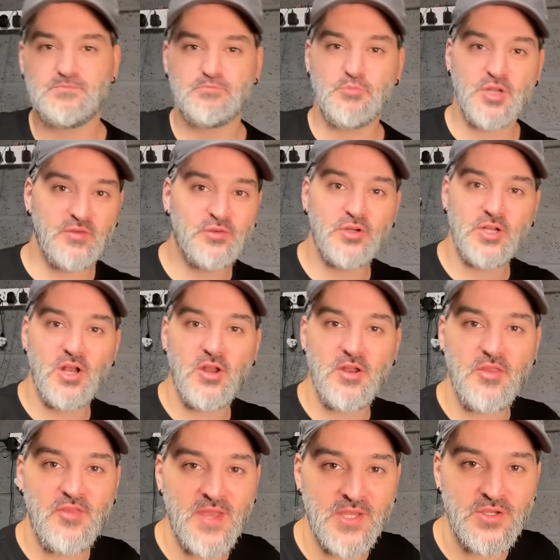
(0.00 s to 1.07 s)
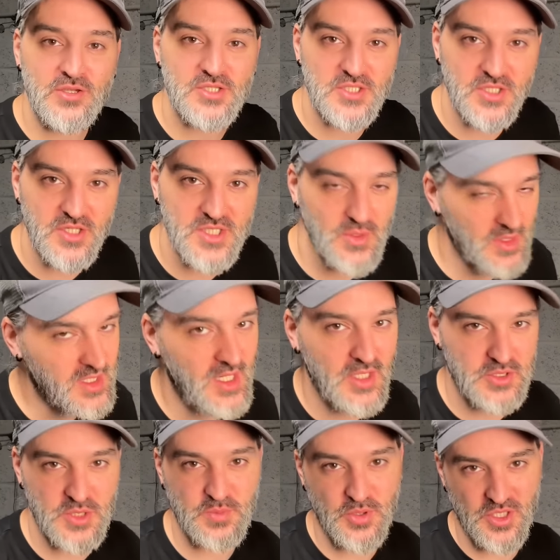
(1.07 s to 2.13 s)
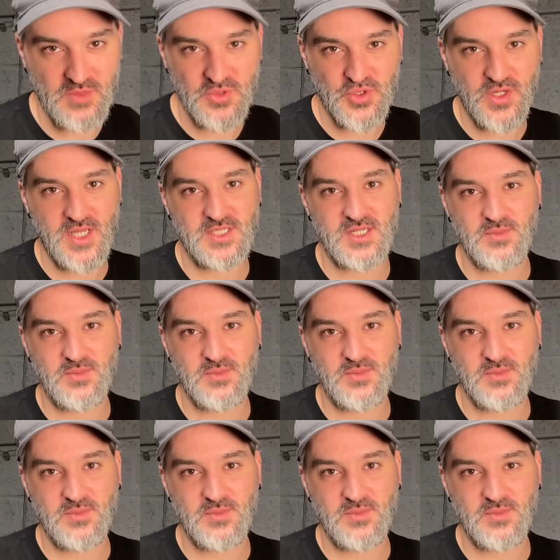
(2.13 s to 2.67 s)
But I've got a lot of thank yous to do, so I can't just put them straight into the